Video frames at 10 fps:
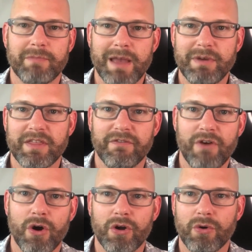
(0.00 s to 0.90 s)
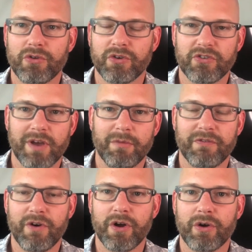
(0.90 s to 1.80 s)
maybe the photos or some of
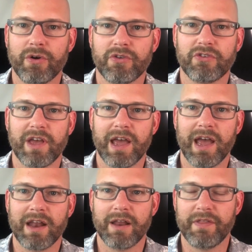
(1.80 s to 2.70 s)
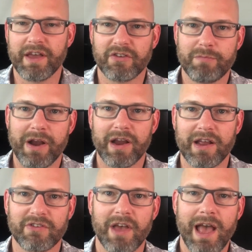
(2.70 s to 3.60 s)
the photos and the
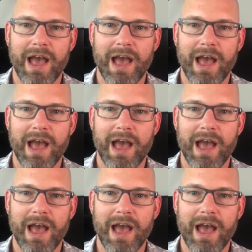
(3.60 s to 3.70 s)
experience